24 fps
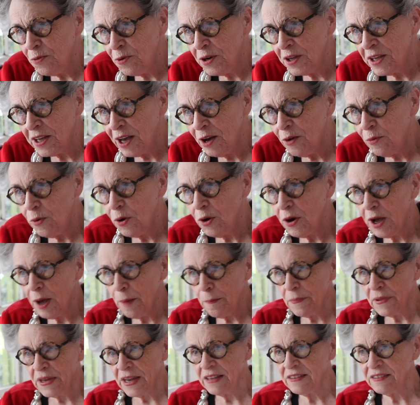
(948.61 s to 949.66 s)
morning, I woke
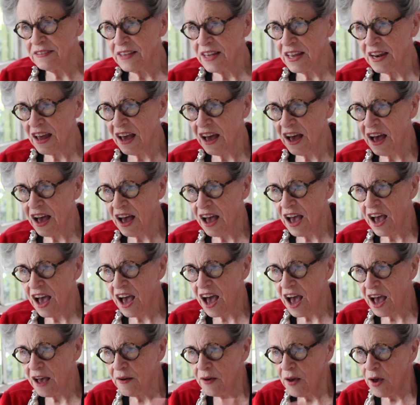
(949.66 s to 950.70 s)
up and I said,
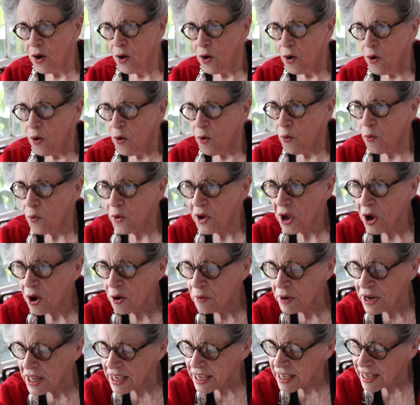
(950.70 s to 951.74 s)
aha, we already